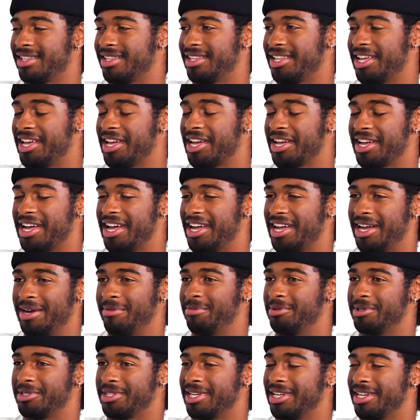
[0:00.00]

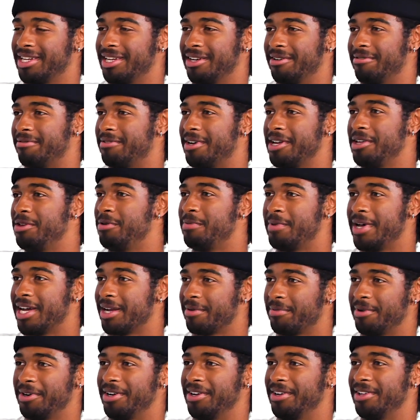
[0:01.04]
I'm just like gonna fight you
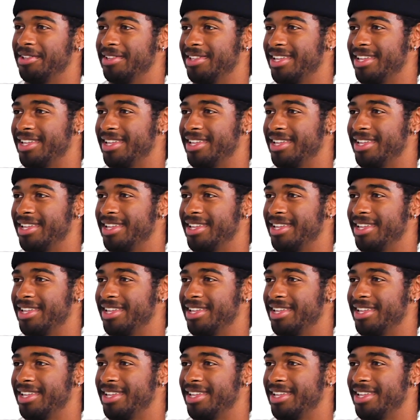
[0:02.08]
back, bro.